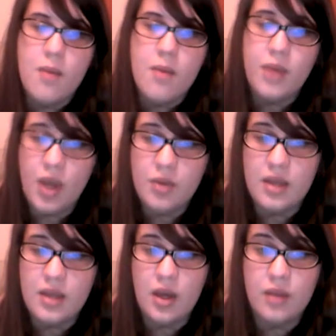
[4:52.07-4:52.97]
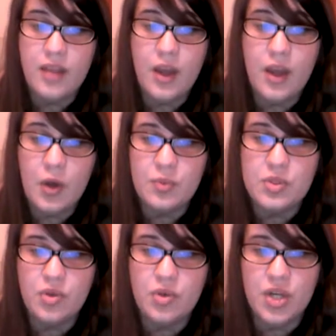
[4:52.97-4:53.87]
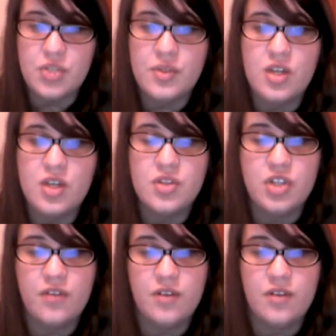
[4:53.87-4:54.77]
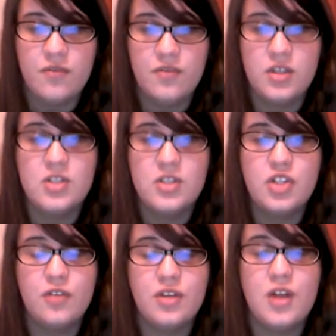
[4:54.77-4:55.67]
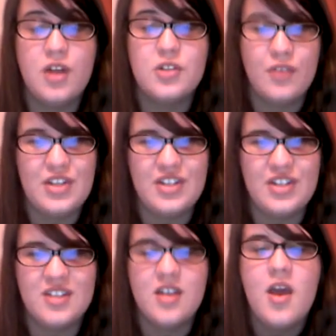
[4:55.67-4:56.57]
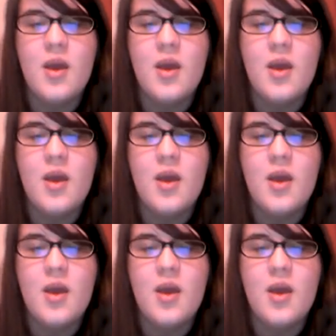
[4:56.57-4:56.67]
but that hope was crushed when conservationists